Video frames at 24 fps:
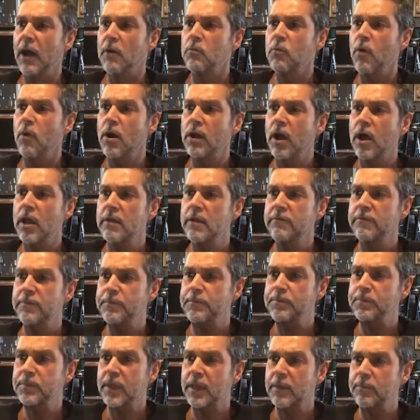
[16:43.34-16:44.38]
What kind of
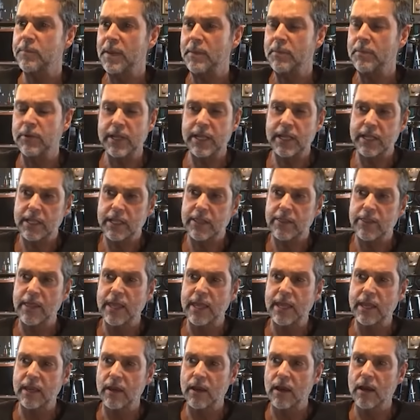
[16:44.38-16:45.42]
people
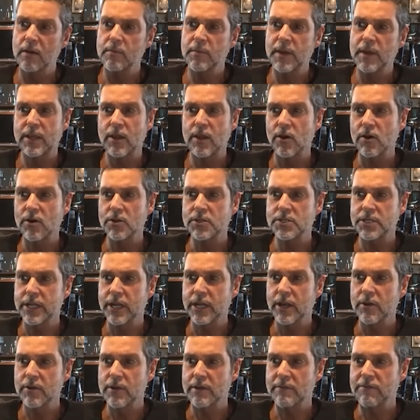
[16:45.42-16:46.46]
think? Oh my God,
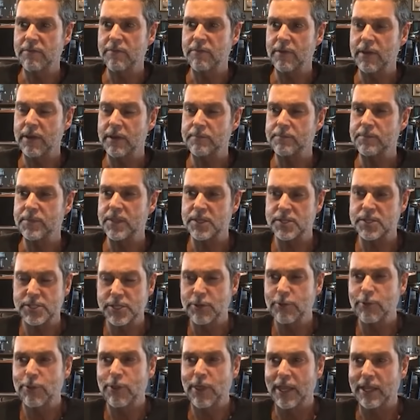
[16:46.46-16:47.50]
if. There's
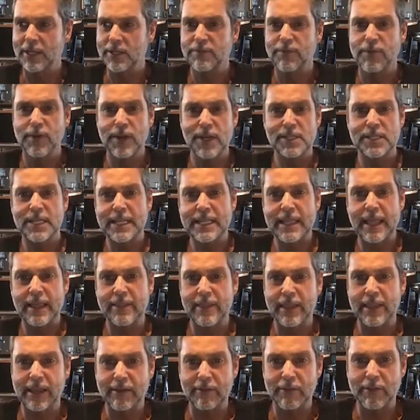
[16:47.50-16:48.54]
two things. Firstly, they
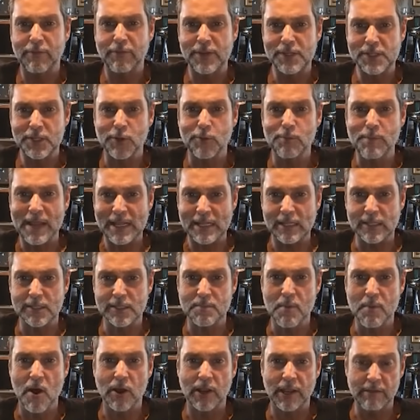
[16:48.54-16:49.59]
think of the physical metals
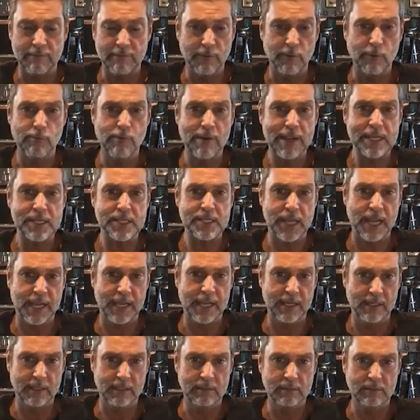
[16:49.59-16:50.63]
market for
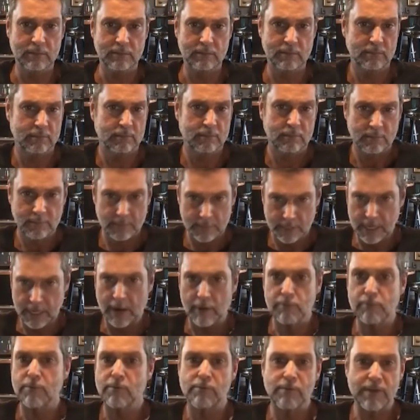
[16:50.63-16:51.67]
retail,
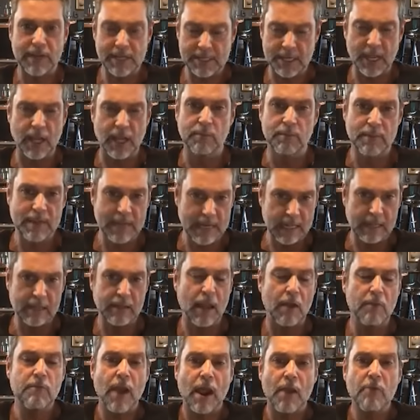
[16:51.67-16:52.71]
retail meaning
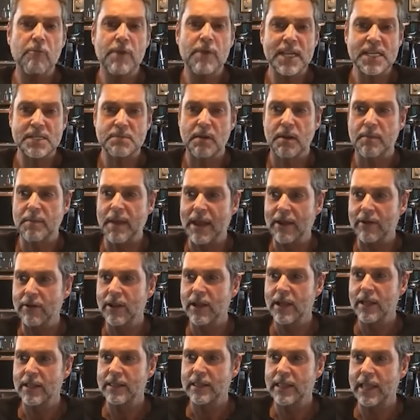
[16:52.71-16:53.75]
a reasonable amount.
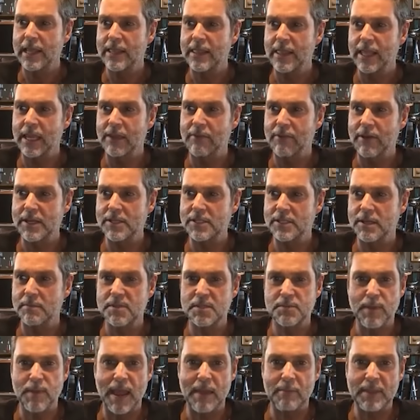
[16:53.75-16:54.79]
They think of it as some
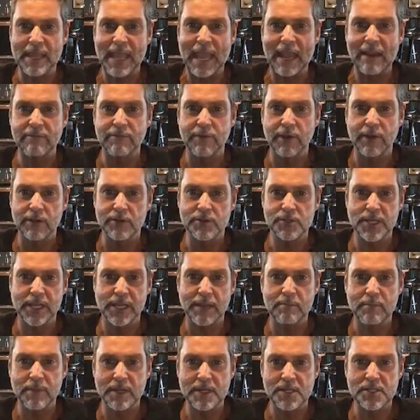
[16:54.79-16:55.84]
spammy advert on
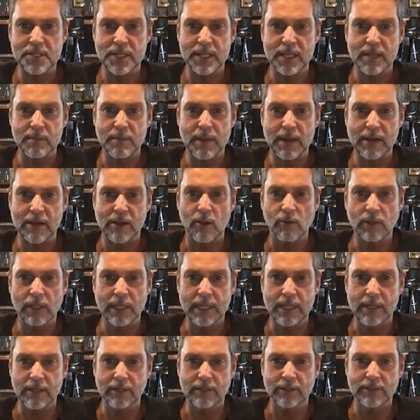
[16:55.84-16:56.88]
CNBC about gold
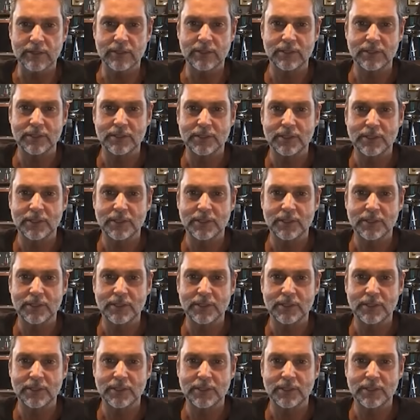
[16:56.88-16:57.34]
eagles.